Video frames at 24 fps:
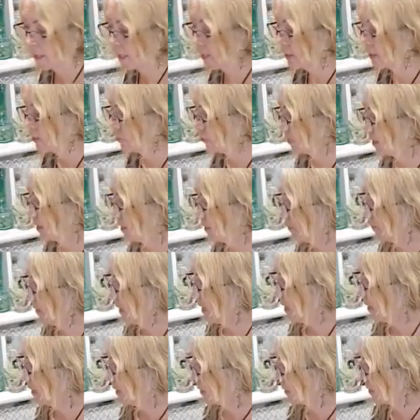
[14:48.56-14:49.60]
kind of tricky
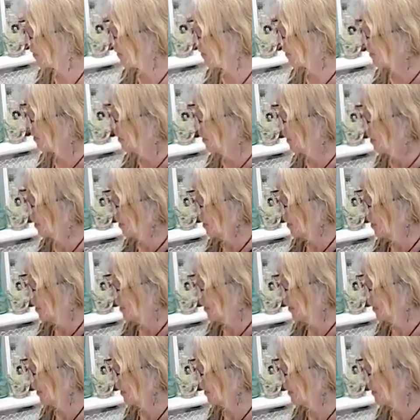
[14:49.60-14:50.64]
balance.
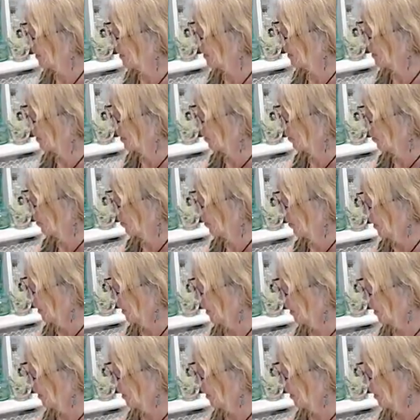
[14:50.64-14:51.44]
And so